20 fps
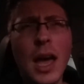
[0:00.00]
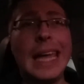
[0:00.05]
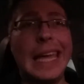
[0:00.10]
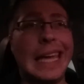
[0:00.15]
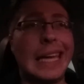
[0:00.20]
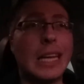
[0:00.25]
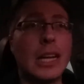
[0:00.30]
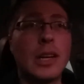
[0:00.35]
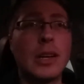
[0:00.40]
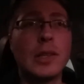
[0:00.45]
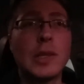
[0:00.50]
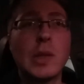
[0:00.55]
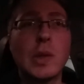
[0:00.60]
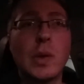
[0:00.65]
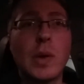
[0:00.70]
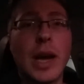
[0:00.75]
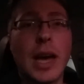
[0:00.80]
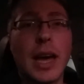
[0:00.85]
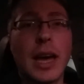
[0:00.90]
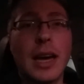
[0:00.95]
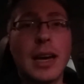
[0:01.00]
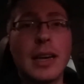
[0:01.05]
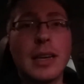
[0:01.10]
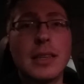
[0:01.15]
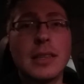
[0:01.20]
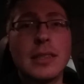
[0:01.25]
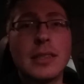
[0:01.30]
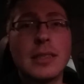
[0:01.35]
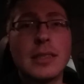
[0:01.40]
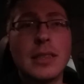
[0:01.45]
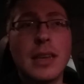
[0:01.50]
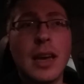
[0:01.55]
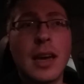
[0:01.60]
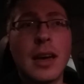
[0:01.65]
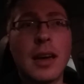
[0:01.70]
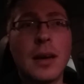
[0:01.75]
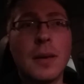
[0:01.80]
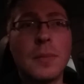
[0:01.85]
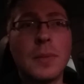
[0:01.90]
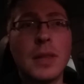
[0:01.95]
It also has
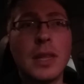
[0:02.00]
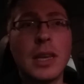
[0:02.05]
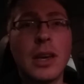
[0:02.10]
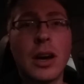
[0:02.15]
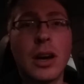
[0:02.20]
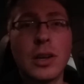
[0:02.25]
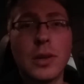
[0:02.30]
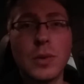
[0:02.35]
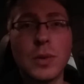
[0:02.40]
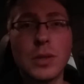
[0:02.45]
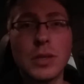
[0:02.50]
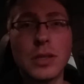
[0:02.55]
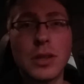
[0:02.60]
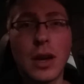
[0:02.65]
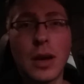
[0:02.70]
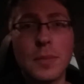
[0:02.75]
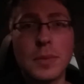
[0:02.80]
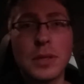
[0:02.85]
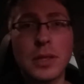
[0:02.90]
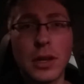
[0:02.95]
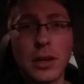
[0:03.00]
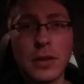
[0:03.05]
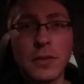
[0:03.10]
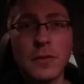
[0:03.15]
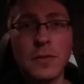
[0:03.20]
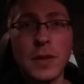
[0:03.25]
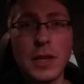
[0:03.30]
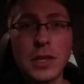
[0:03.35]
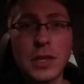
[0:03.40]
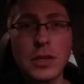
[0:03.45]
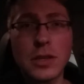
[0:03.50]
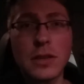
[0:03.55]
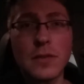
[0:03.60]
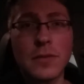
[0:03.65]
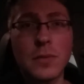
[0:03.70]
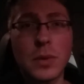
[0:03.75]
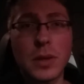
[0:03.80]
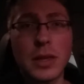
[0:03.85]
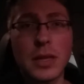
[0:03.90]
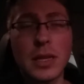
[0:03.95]
the auto stop start feature
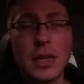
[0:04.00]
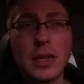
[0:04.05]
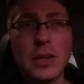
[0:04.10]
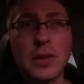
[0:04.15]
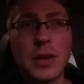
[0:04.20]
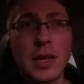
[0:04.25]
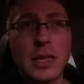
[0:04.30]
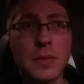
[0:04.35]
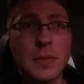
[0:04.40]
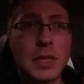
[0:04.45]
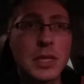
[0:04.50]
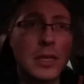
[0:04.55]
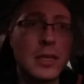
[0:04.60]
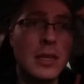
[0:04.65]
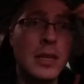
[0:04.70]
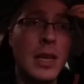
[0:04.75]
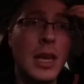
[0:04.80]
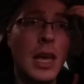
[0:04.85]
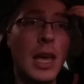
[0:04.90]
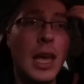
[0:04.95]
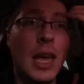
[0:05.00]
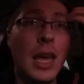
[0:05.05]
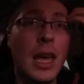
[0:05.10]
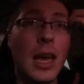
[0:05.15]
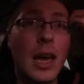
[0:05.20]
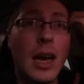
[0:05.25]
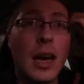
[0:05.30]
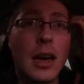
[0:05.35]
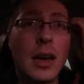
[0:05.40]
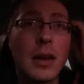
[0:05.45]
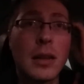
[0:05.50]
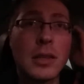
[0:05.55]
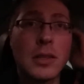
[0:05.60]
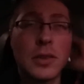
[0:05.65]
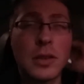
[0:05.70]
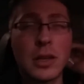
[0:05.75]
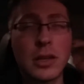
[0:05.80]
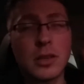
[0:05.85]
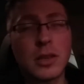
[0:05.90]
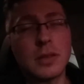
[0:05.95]
with the transmission. Sorry,
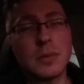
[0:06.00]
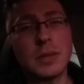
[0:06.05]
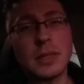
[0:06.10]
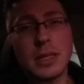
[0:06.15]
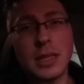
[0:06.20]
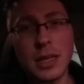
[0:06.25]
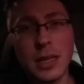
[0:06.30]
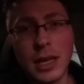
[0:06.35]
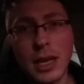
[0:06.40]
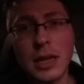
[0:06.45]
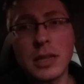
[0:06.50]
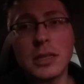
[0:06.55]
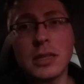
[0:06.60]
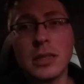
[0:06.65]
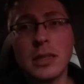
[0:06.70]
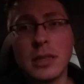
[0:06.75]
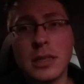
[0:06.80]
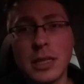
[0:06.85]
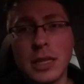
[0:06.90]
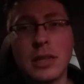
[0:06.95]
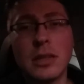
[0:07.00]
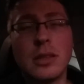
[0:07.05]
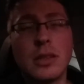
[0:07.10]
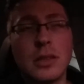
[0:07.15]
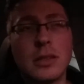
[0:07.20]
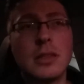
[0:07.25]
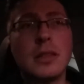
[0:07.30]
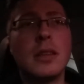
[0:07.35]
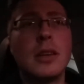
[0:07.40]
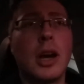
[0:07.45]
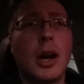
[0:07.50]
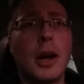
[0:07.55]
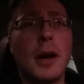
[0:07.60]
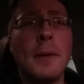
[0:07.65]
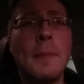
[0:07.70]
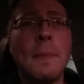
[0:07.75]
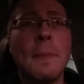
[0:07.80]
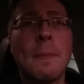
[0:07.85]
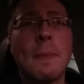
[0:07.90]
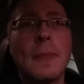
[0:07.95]
not transmission, the engine, the cylinders of the
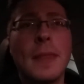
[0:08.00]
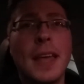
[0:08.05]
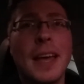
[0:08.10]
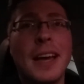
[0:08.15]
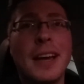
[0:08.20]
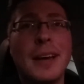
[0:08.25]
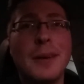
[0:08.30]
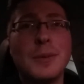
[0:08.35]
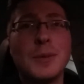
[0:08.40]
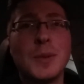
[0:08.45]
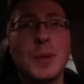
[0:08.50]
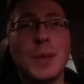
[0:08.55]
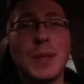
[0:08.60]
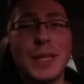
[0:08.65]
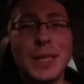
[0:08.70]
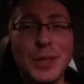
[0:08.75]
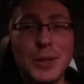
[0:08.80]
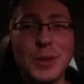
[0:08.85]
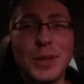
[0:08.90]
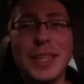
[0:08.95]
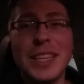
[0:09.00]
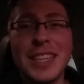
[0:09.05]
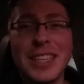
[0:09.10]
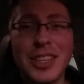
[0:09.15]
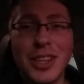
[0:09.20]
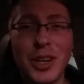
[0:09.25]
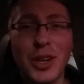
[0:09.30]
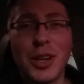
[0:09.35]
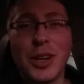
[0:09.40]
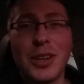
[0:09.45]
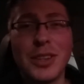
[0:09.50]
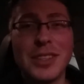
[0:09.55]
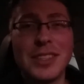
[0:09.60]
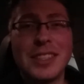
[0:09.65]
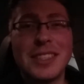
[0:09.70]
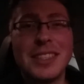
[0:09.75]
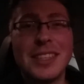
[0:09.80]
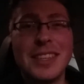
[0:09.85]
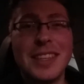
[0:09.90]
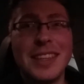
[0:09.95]
car. So it literally
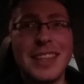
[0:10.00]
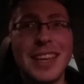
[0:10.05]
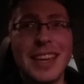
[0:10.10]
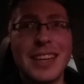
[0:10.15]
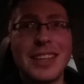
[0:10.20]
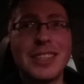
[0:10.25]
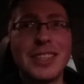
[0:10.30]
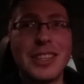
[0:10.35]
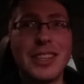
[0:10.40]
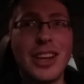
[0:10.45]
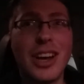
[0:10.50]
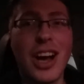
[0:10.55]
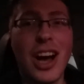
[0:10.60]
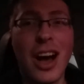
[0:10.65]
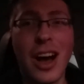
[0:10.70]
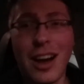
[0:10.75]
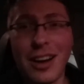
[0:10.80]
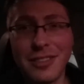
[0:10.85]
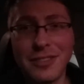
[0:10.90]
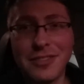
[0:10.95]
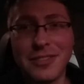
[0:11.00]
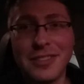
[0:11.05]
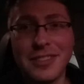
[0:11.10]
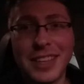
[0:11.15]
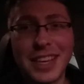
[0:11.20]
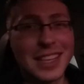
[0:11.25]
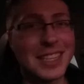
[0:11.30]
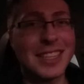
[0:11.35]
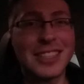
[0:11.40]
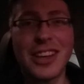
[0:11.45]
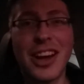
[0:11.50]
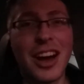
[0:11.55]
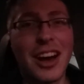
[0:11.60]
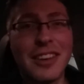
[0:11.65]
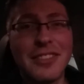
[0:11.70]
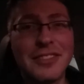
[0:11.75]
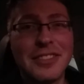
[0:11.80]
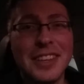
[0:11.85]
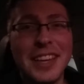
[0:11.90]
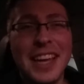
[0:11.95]
turns the engine off, like it's just
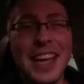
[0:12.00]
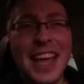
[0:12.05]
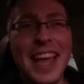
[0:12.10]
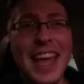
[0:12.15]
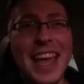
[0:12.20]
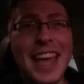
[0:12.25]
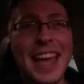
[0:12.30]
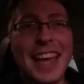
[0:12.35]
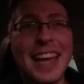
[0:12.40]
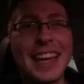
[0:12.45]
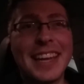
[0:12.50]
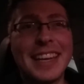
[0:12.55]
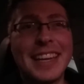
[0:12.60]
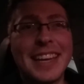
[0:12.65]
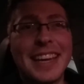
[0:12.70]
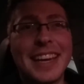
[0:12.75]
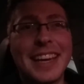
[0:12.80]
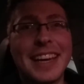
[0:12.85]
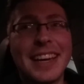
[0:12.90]
off, and